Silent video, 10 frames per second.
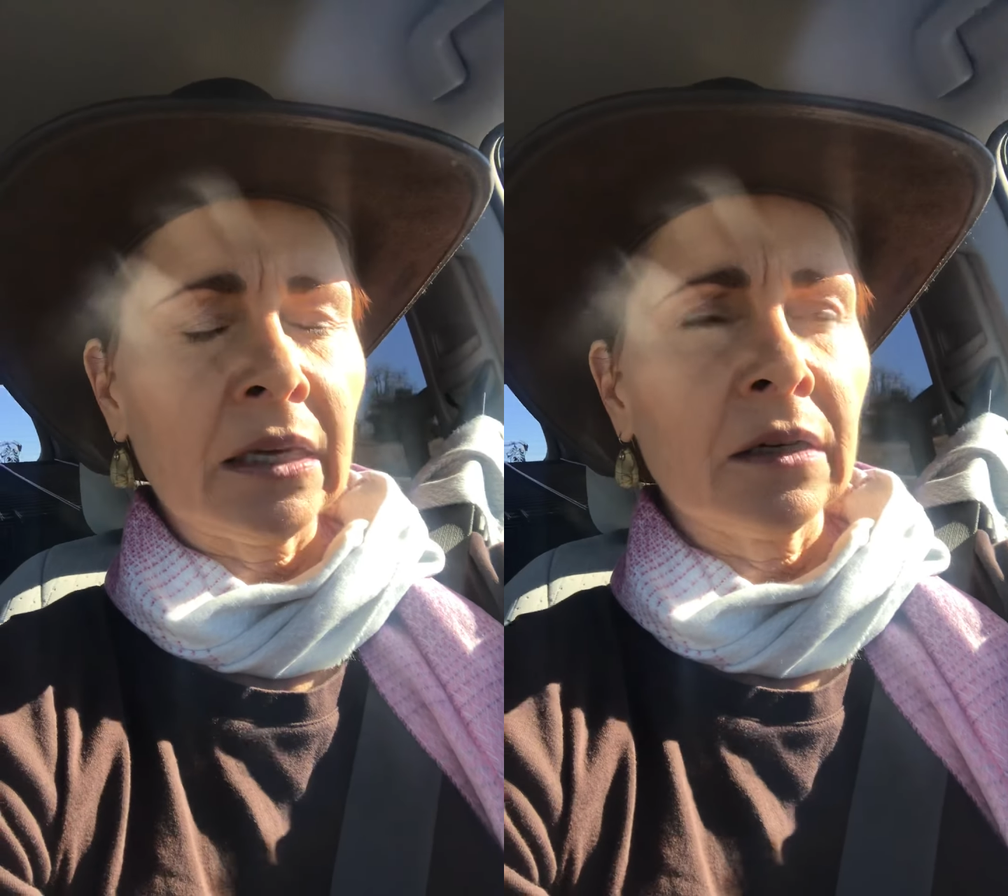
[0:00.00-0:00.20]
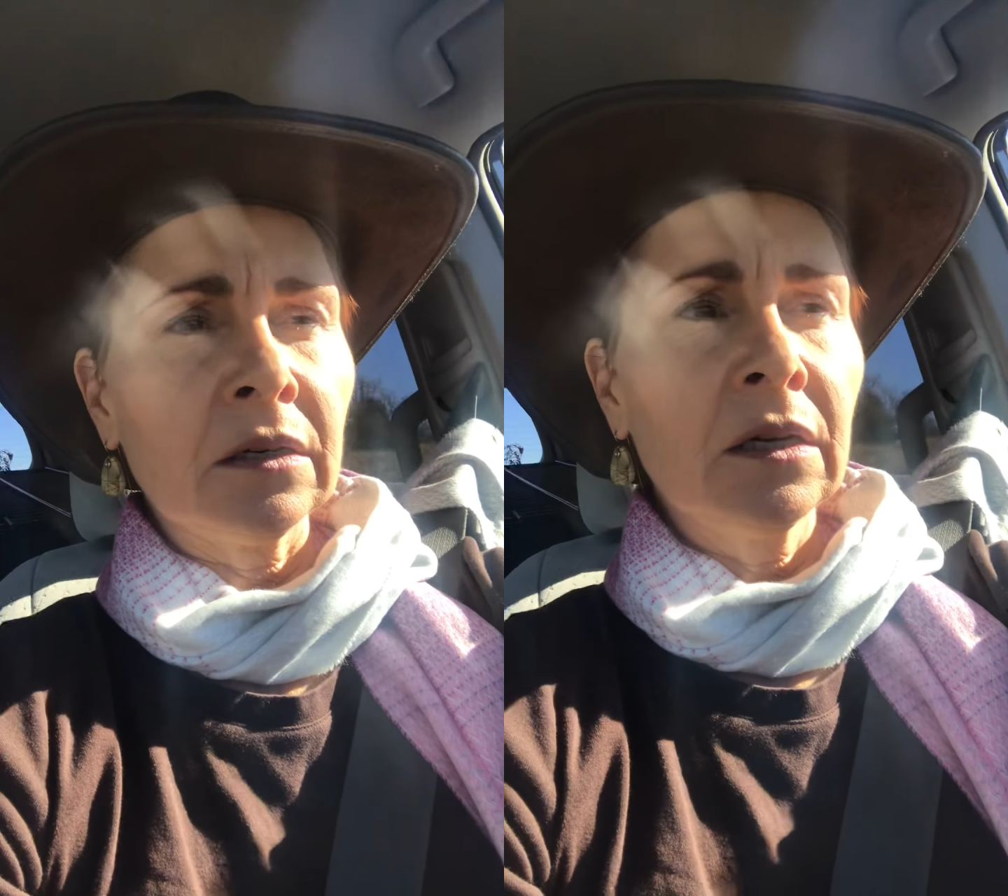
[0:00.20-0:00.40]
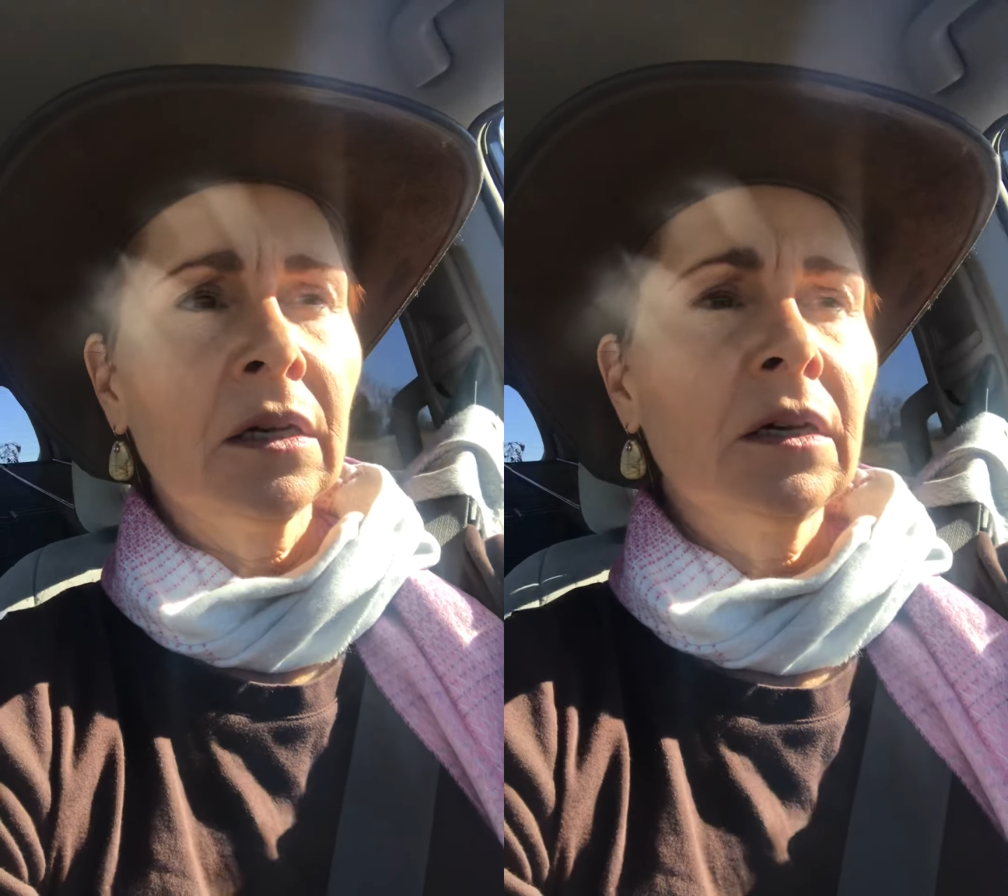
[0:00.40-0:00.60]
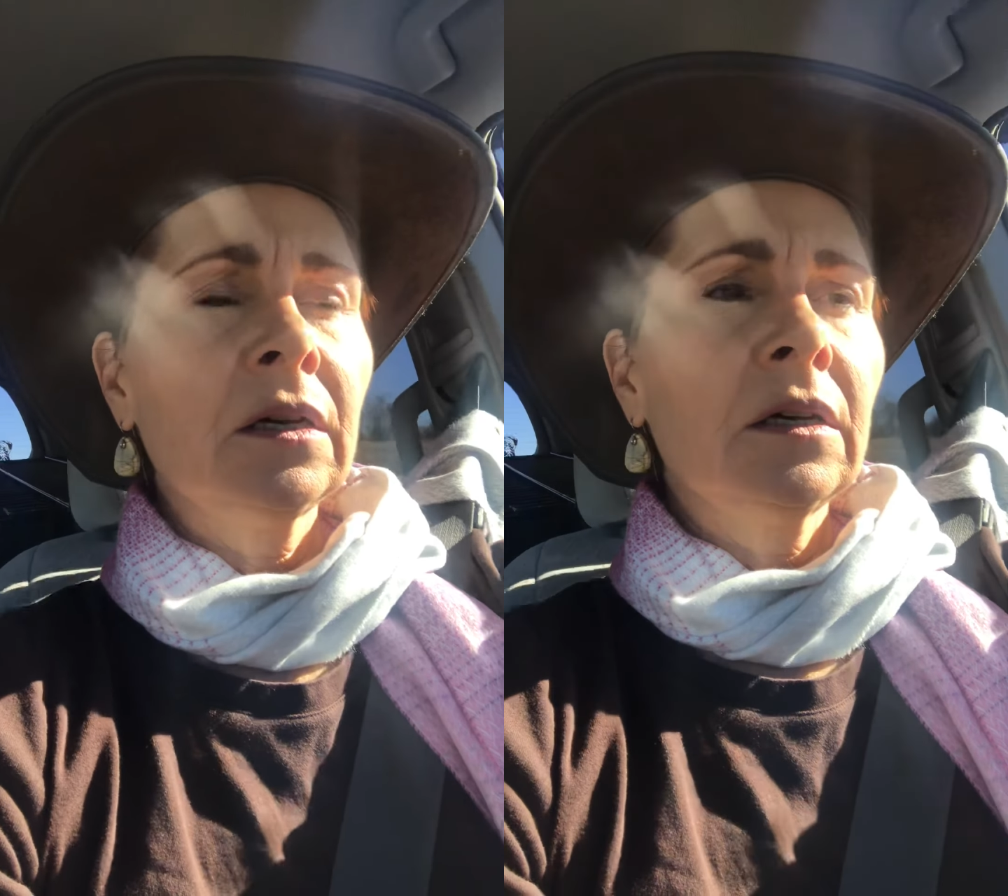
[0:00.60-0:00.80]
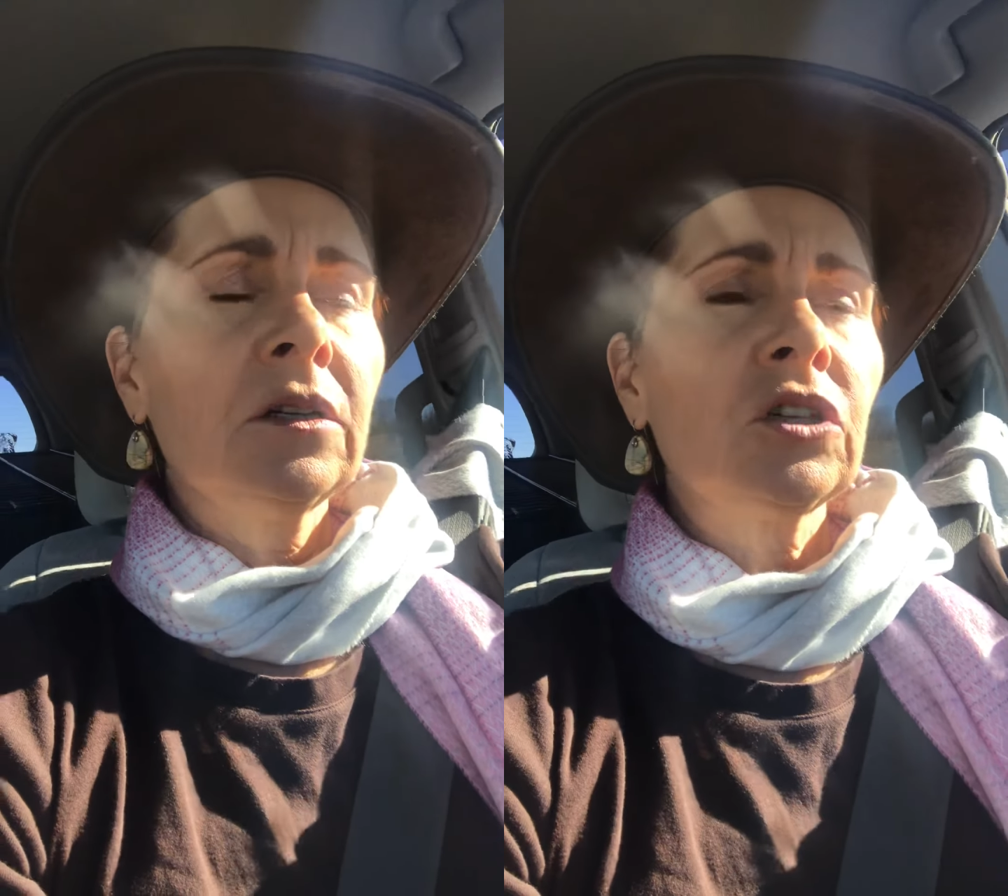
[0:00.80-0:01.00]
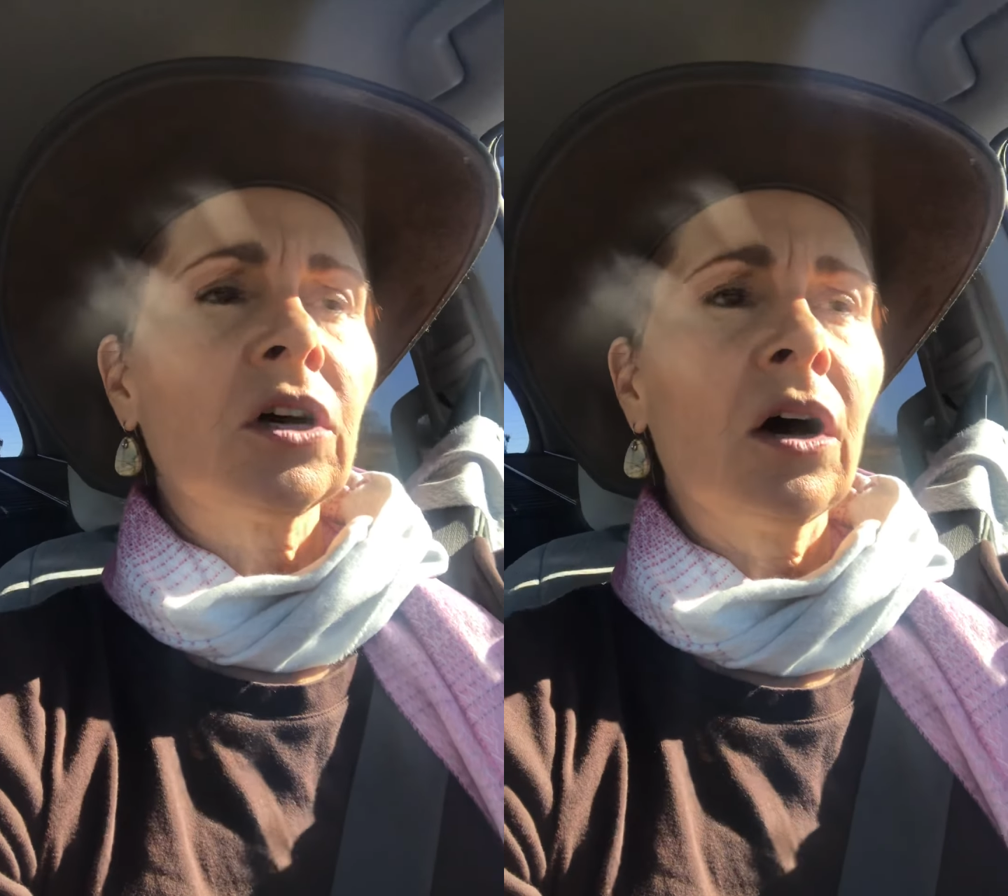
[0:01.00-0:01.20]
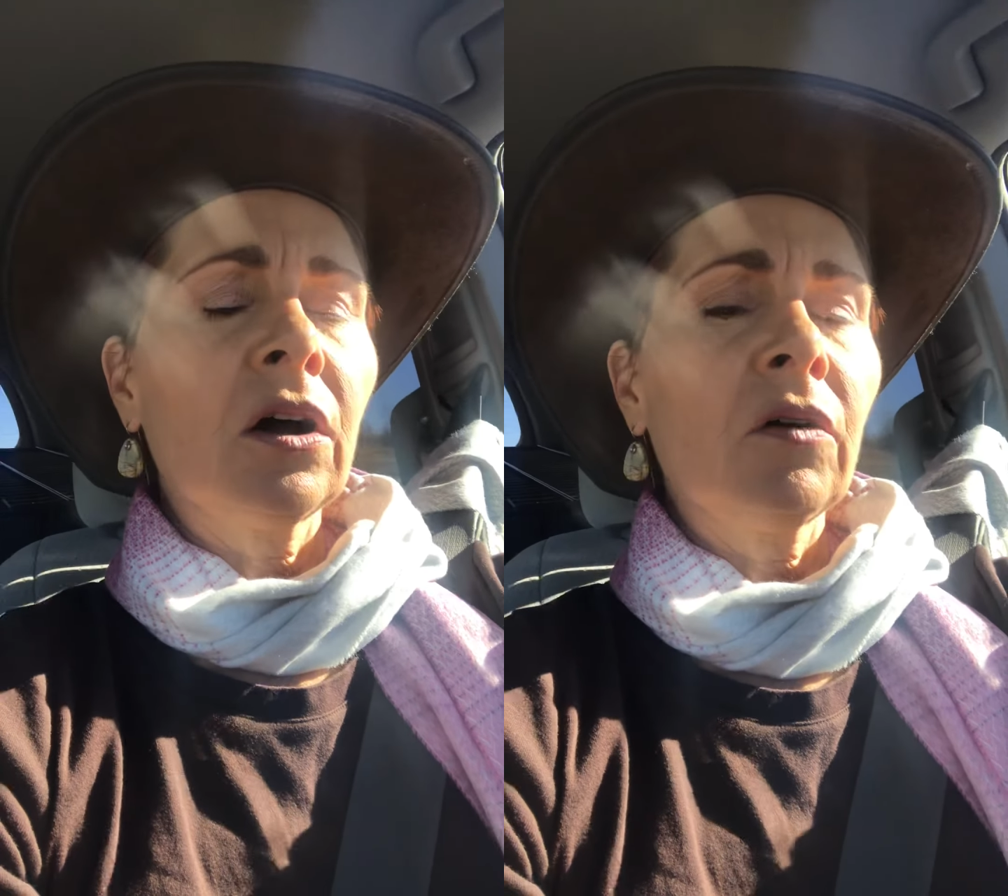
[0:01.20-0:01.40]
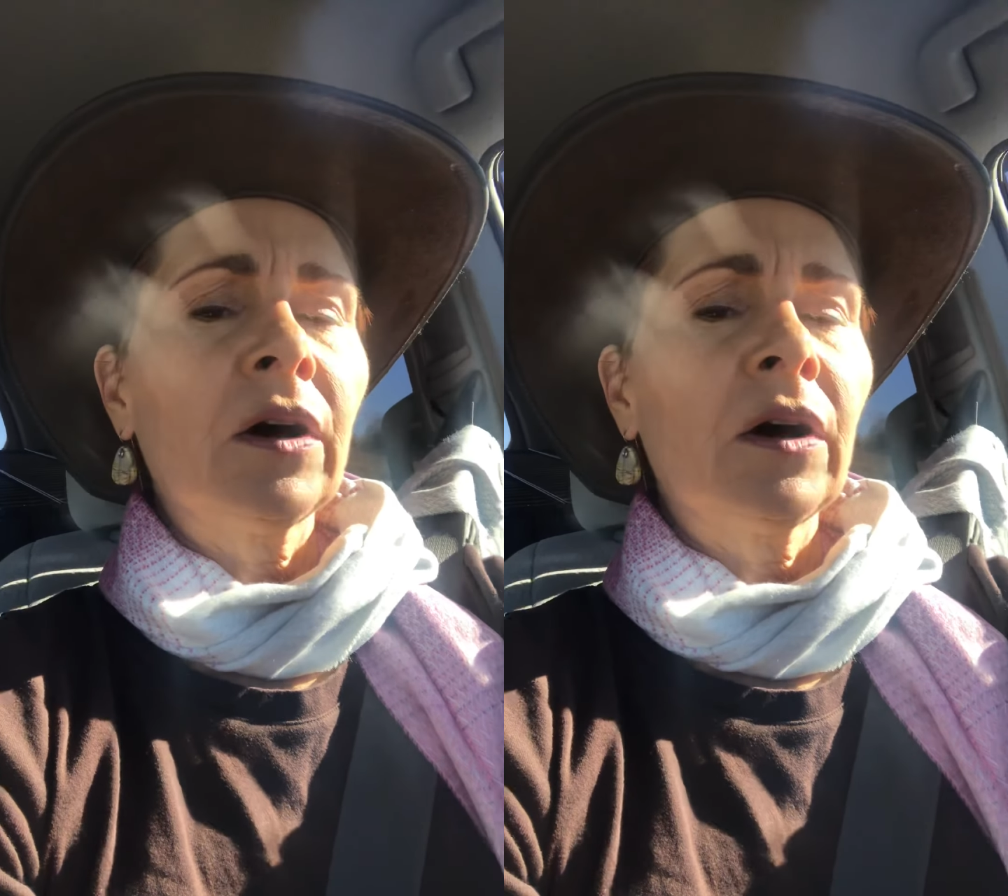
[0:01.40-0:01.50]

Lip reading: in Chicago.